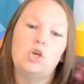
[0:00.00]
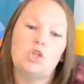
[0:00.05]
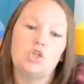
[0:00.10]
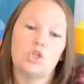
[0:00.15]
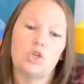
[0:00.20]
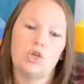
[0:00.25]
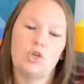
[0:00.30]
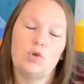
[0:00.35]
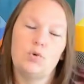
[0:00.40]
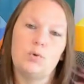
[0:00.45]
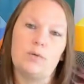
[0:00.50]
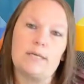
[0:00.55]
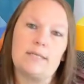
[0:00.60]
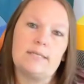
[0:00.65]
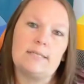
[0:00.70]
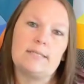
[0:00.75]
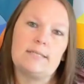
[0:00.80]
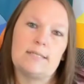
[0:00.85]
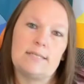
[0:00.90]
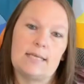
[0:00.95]
so you
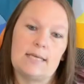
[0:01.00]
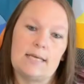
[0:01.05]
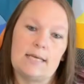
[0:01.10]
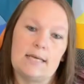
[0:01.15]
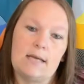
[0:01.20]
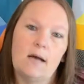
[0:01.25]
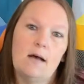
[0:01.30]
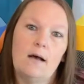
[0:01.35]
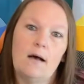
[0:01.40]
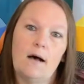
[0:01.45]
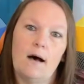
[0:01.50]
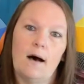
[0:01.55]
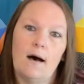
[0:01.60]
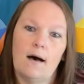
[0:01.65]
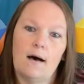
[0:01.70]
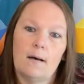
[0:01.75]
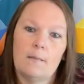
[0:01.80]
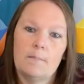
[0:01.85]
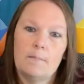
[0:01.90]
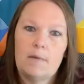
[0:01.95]
can see
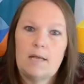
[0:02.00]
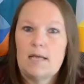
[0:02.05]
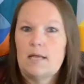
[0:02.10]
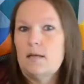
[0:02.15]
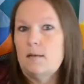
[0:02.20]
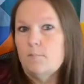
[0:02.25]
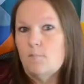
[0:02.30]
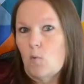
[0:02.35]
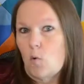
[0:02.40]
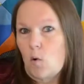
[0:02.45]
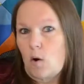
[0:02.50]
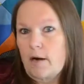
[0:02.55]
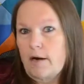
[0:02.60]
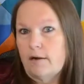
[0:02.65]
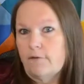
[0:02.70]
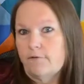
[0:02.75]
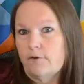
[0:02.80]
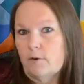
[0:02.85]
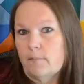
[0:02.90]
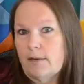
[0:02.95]
any more
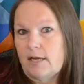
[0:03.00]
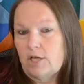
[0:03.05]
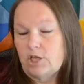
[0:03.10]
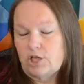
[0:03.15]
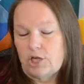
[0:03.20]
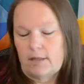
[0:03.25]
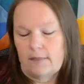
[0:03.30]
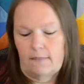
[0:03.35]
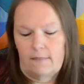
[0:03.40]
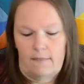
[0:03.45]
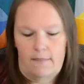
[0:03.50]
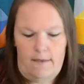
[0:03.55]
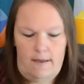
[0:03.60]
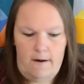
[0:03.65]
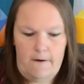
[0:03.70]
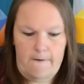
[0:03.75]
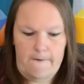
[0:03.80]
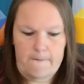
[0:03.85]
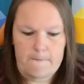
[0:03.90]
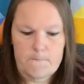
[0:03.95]
information
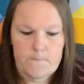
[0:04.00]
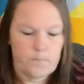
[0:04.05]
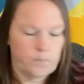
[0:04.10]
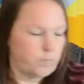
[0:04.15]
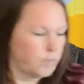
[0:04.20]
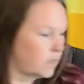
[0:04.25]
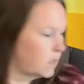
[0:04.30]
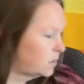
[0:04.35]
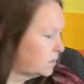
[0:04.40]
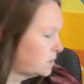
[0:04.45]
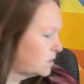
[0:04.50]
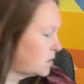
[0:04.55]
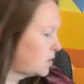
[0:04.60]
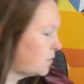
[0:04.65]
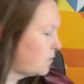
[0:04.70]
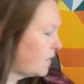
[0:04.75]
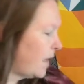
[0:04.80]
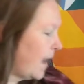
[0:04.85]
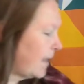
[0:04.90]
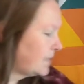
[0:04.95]
there.
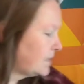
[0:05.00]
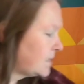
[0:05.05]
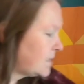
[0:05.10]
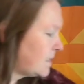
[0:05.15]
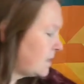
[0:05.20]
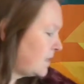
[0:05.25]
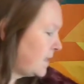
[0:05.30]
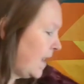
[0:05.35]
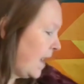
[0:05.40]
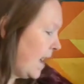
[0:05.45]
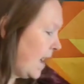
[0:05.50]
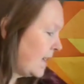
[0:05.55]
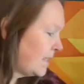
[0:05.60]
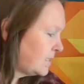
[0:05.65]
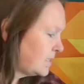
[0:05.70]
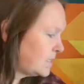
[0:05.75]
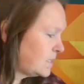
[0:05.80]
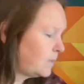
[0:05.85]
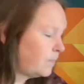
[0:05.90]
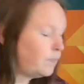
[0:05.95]
So that's
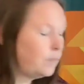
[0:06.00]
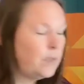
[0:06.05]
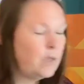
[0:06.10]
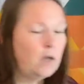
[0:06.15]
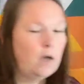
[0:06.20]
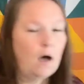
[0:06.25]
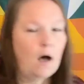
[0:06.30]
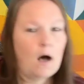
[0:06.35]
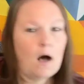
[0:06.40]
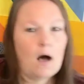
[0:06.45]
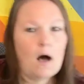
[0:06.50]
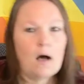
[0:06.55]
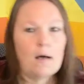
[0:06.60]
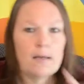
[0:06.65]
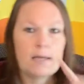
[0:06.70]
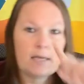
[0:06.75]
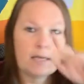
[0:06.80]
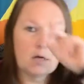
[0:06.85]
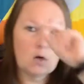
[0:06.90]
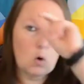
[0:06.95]
that.
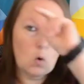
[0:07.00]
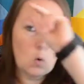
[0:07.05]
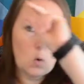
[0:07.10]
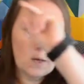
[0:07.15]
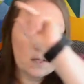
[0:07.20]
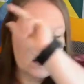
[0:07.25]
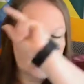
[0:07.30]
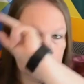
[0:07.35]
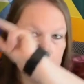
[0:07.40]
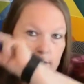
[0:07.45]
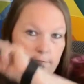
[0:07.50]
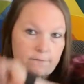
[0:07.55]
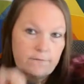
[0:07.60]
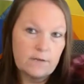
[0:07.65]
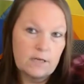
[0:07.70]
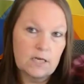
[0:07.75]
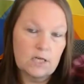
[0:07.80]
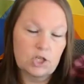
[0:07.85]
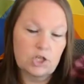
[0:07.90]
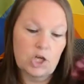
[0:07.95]
In quilting
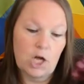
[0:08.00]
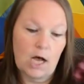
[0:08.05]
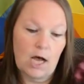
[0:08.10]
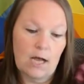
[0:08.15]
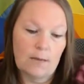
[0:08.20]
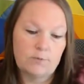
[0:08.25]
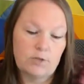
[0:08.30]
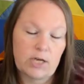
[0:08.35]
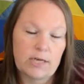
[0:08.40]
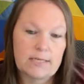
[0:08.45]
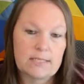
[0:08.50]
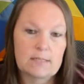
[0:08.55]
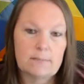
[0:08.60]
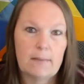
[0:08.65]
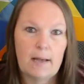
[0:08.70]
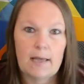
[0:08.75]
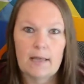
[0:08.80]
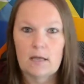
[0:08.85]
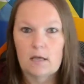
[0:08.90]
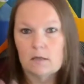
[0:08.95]
finished objects,
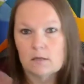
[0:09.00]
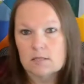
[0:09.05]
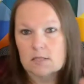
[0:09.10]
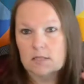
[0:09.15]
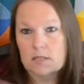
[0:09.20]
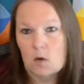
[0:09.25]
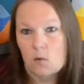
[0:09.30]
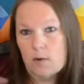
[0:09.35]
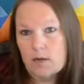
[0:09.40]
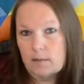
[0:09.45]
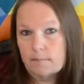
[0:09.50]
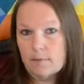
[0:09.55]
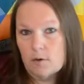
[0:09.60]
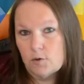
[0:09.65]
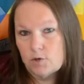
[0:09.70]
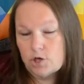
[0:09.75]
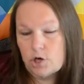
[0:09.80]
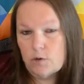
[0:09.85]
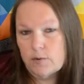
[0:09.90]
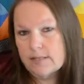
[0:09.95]
my sewing
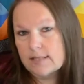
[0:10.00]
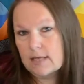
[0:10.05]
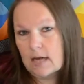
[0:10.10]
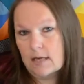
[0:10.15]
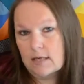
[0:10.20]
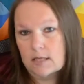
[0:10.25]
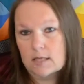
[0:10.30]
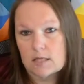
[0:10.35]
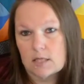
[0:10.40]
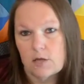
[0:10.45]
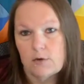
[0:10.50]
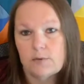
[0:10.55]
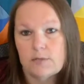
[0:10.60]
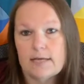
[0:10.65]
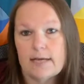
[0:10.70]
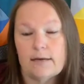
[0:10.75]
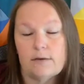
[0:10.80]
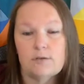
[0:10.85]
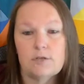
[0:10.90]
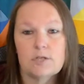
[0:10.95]
mojo has kind of slowed
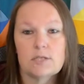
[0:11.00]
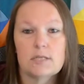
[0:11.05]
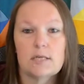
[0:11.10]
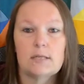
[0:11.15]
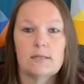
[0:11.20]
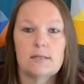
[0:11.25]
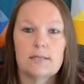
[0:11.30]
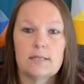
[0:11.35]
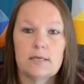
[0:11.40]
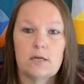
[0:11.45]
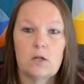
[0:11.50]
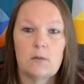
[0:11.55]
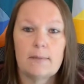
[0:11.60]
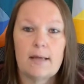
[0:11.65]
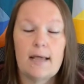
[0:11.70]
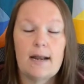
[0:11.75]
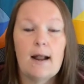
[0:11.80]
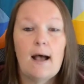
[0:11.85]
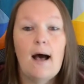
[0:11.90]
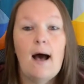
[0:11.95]
down just a little bit.